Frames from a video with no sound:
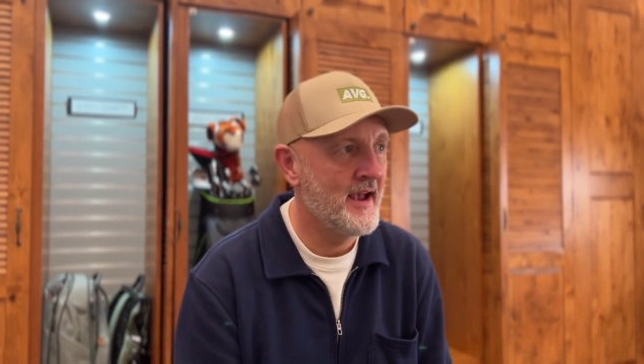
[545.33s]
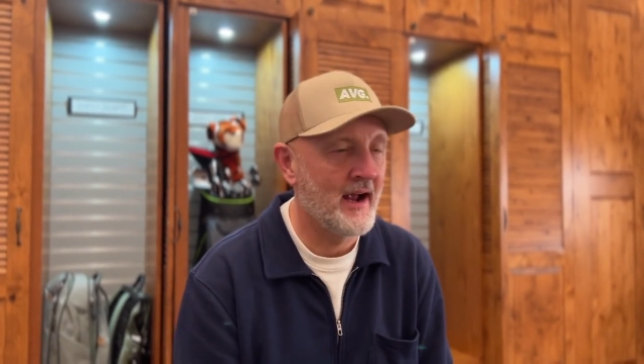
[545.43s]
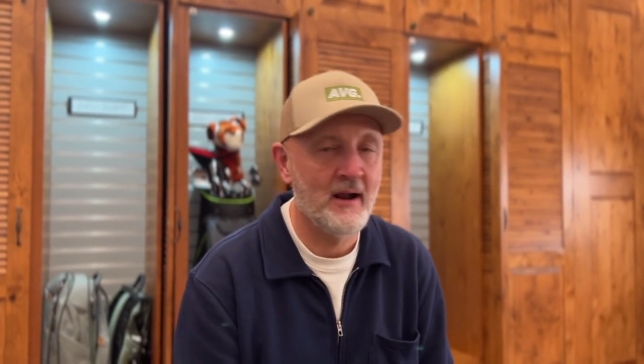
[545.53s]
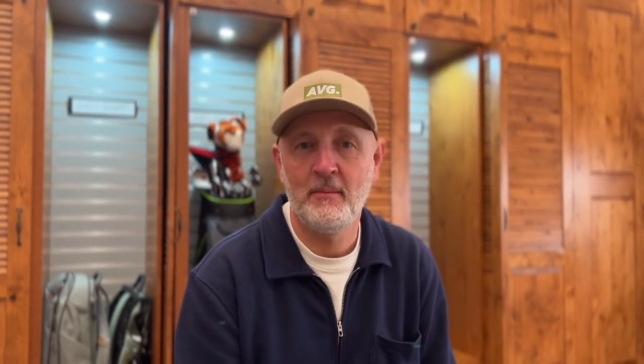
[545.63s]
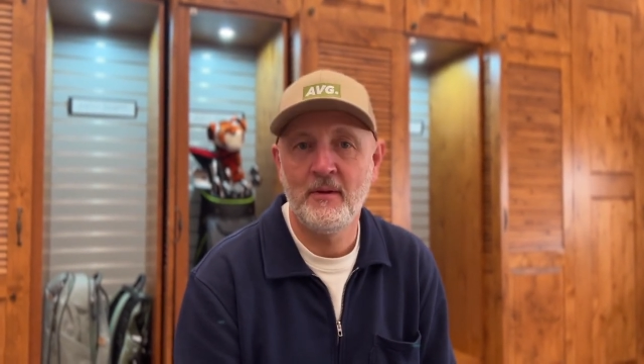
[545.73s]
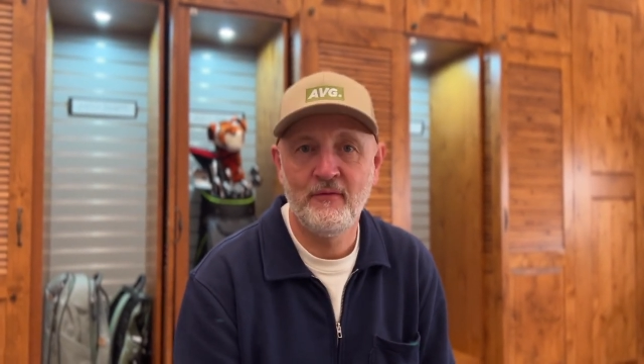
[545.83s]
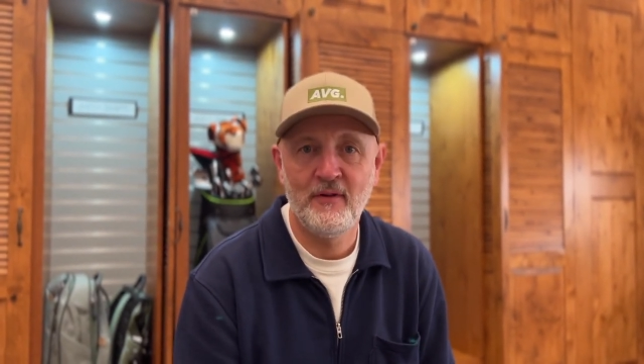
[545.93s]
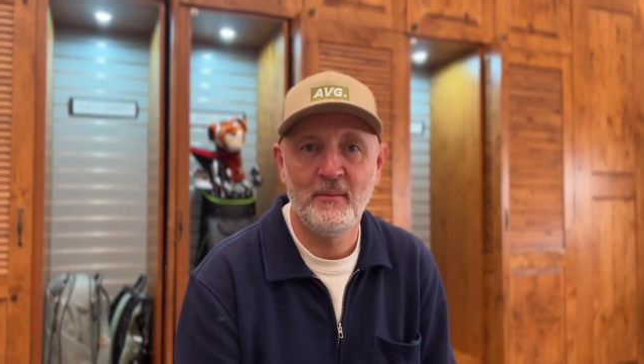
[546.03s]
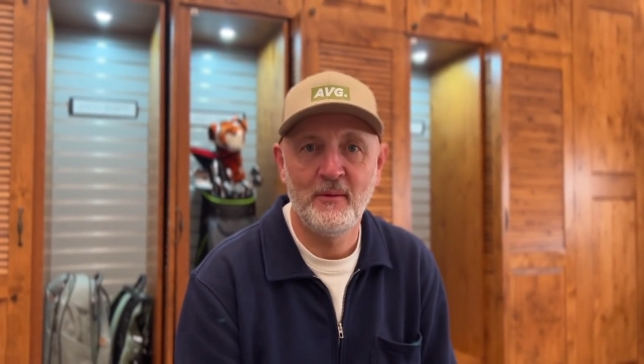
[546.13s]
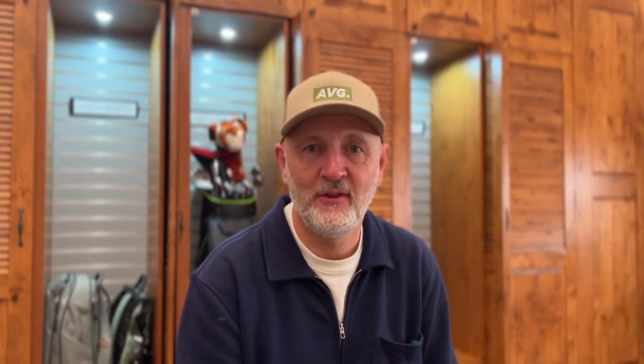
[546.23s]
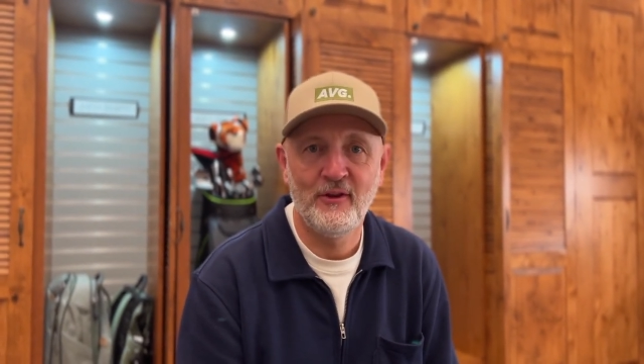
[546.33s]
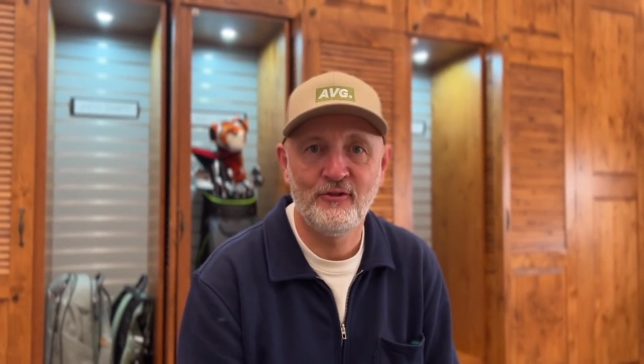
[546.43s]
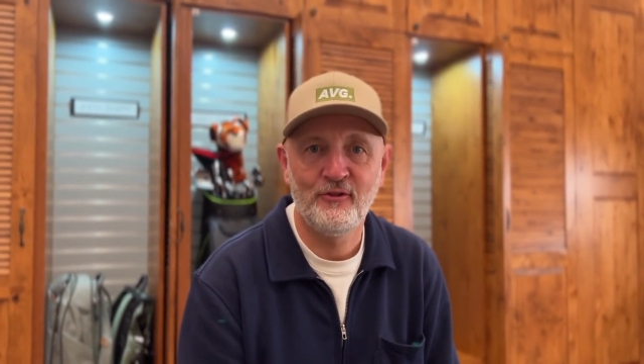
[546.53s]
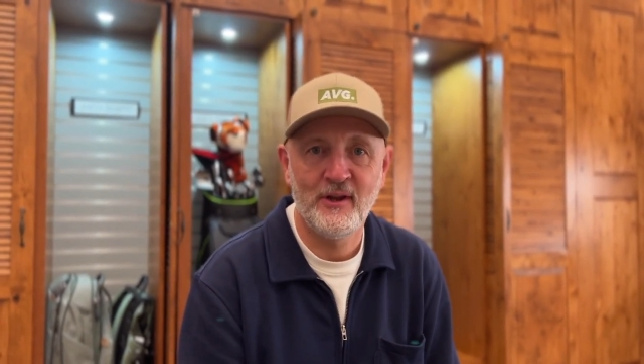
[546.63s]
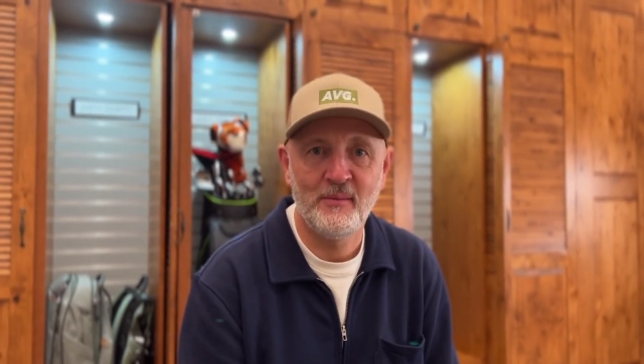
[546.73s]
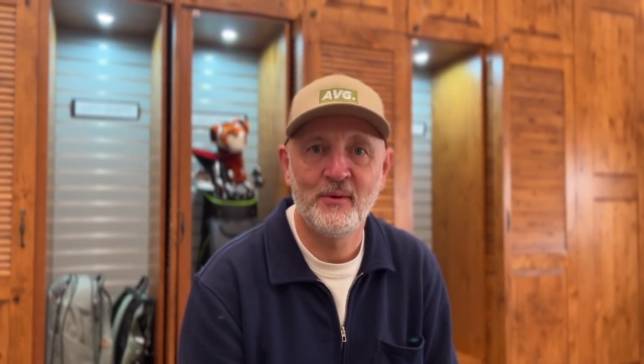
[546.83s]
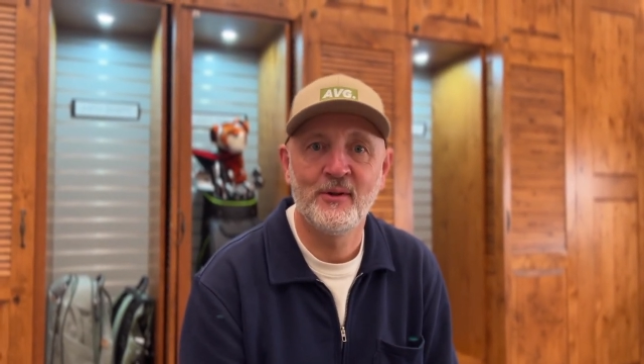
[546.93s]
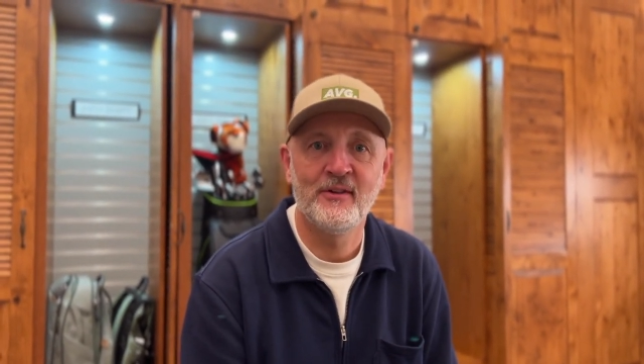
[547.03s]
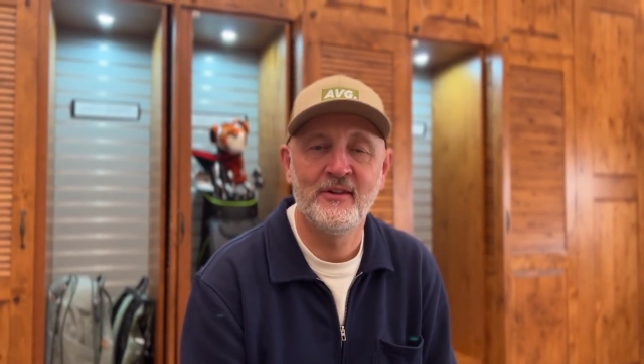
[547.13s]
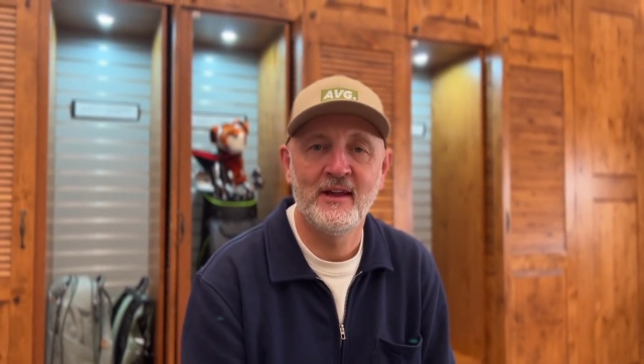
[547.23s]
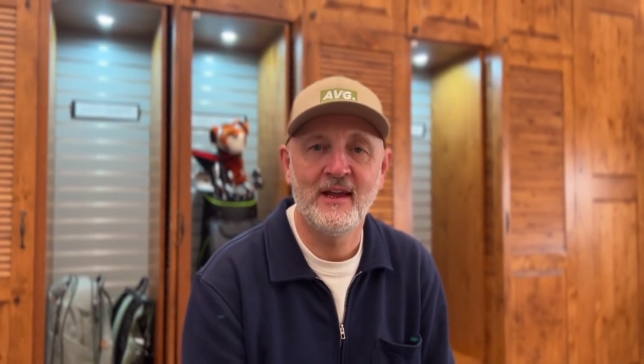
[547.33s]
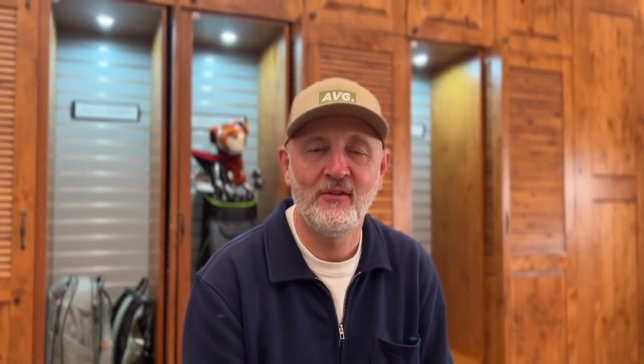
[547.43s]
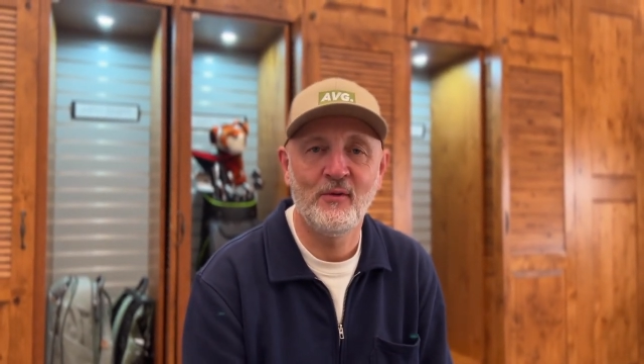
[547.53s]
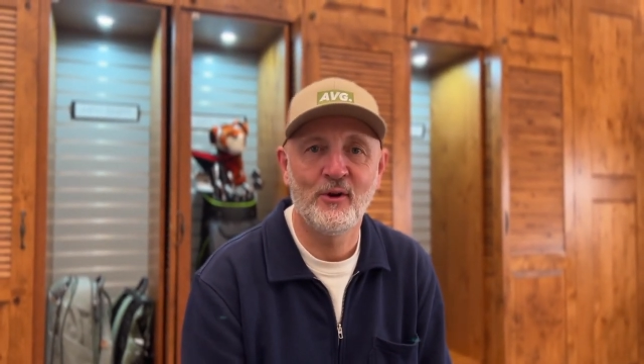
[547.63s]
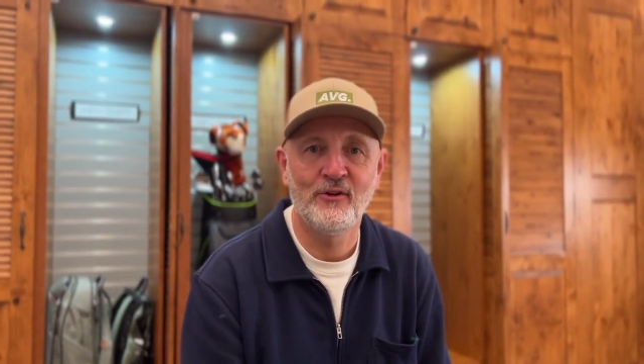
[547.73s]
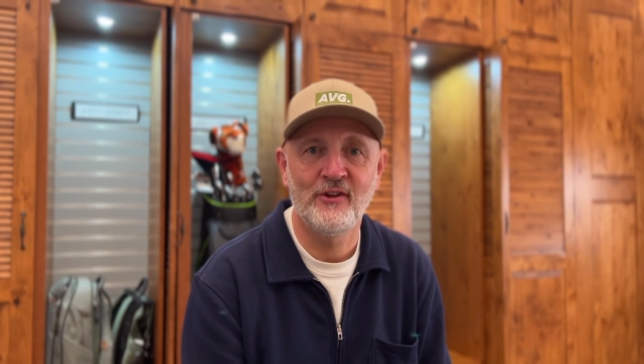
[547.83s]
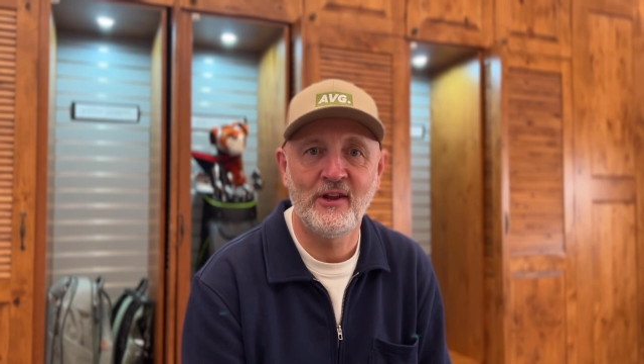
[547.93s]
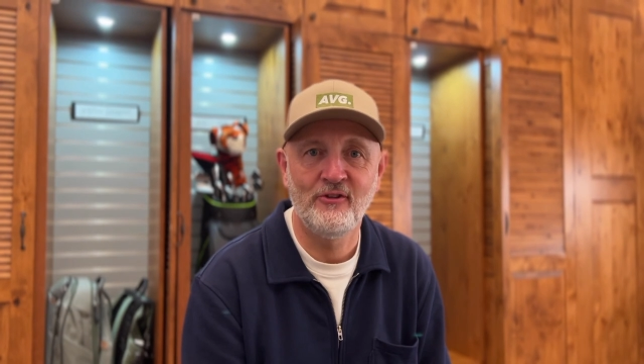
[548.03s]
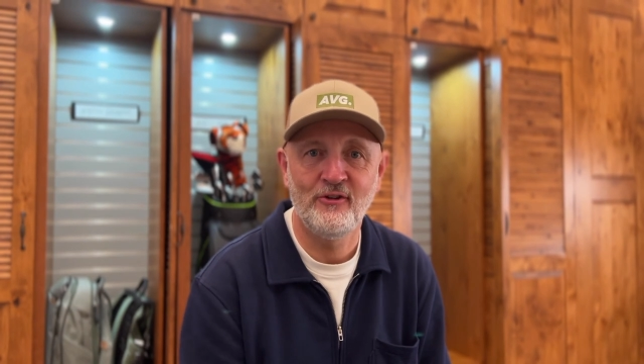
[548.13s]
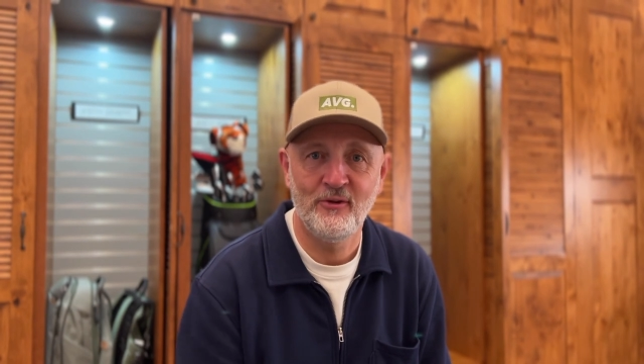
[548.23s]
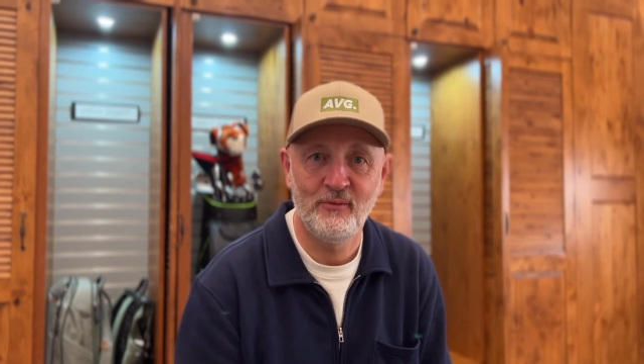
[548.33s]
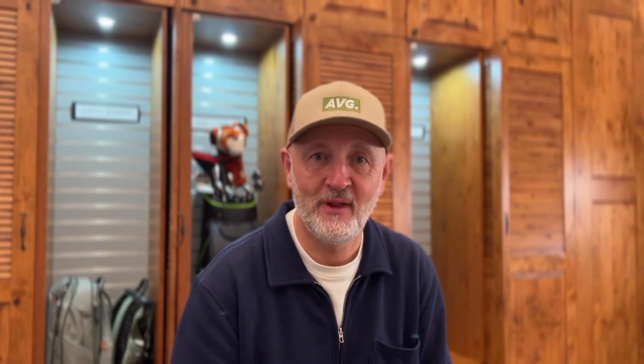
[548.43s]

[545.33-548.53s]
I'm going to be filming this trip, and uh, if you want to stay tuned,